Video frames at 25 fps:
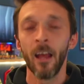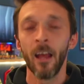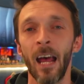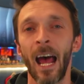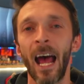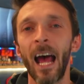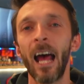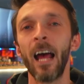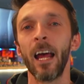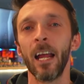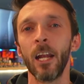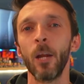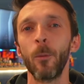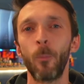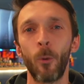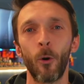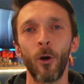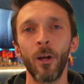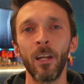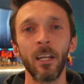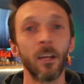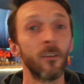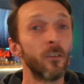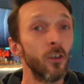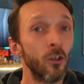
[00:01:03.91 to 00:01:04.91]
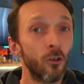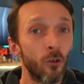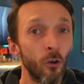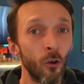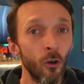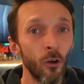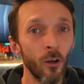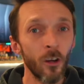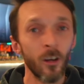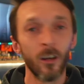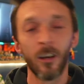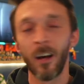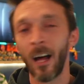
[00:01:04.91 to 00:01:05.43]
At any point, if you
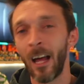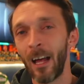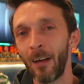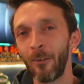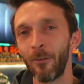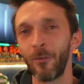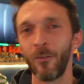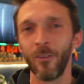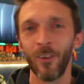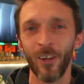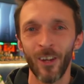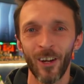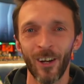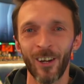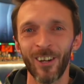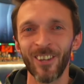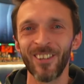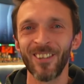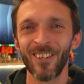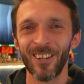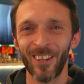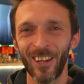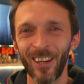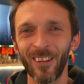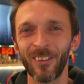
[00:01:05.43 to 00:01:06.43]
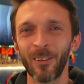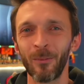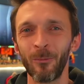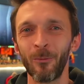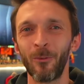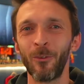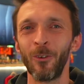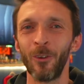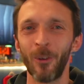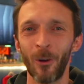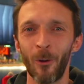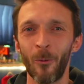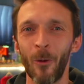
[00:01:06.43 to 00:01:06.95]
do laugh, you learn, you like
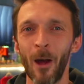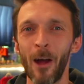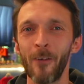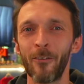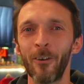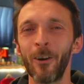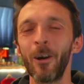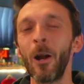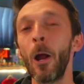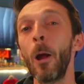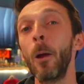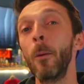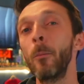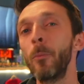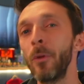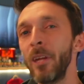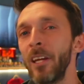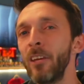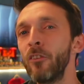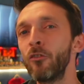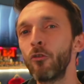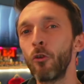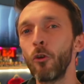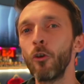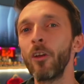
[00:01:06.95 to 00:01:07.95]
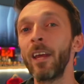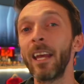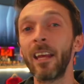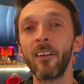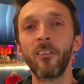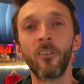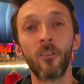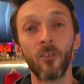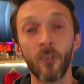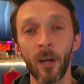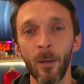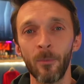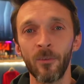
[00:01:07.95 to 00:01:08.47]
something or whatever, please do like and
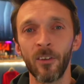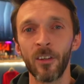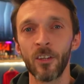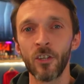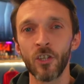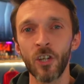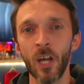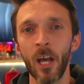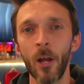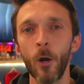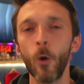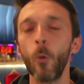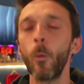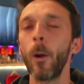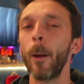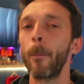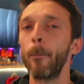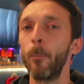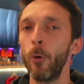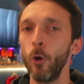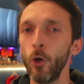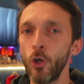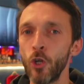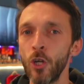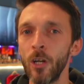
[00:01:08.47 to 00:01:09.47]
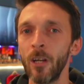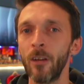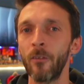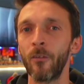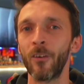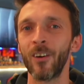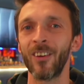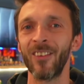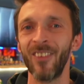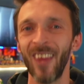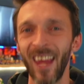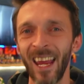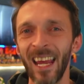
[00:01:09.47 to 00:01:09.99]
subscribe to the channel. We're pushing for
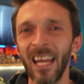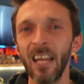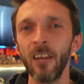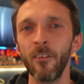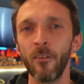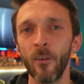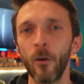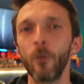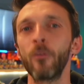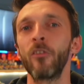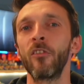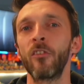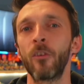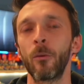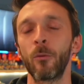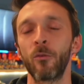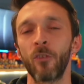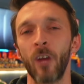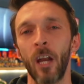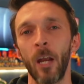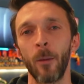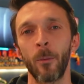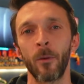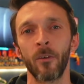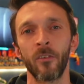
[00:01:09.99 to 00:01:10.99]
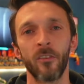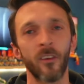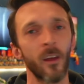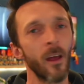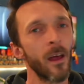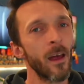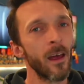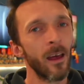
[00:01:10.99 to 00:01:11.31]
10,000 subscribers.